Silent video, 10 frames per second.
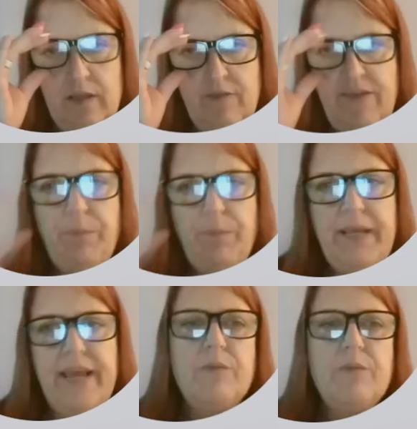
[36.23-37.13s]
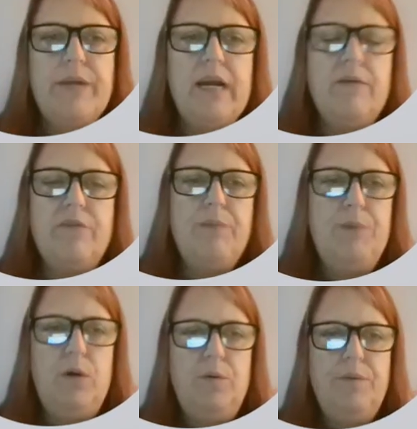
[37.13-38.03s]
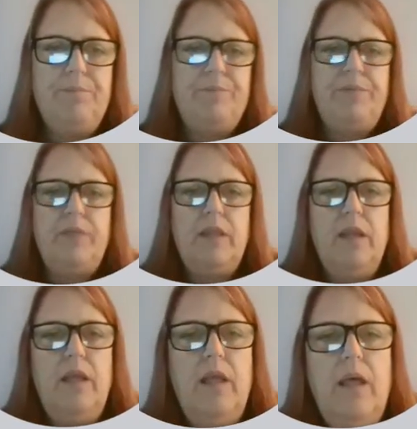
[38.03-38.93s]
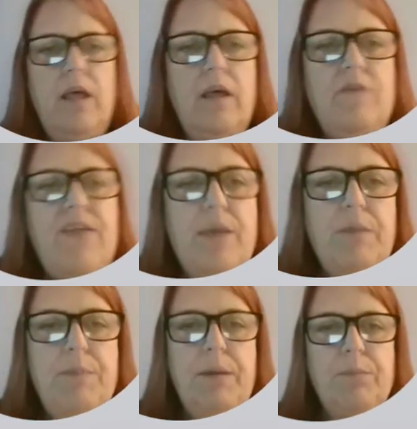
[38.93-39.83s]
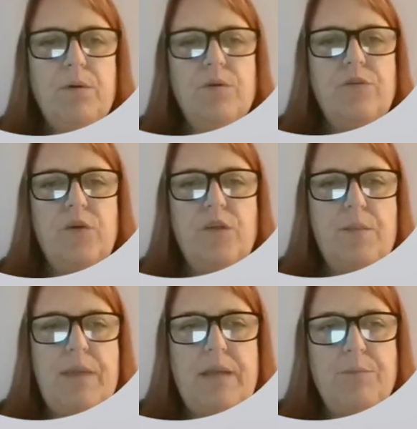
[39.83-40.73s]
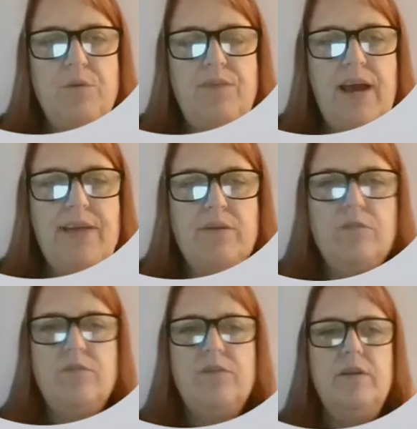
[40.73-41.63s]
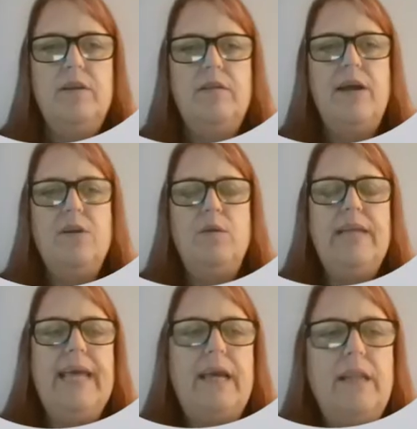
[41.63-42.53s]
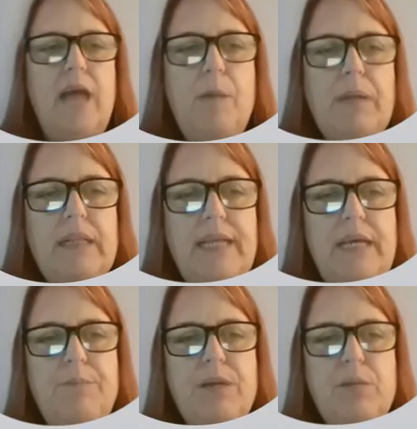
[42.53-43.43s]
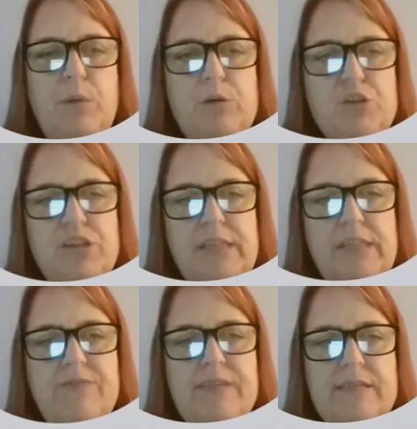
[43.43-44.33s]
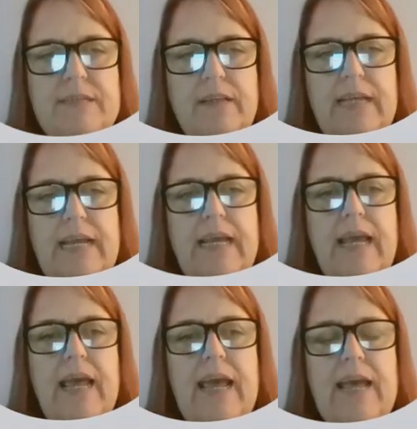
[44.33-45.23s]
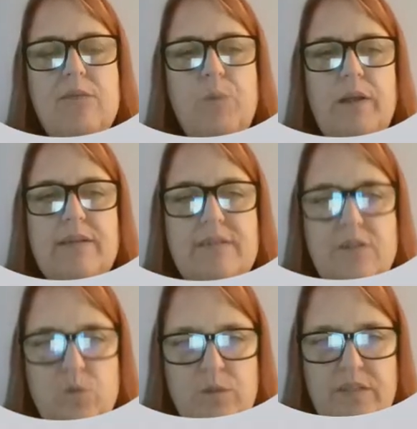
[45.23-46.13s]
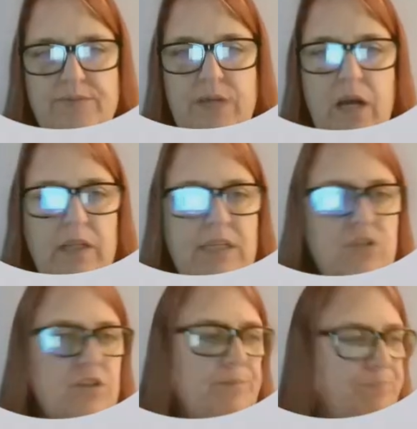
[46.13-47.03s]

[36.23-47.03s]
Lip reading: Family and the recovery mode. Family members are the main providers, not only economically, but emotionally, physically, as well as a source of knowledge.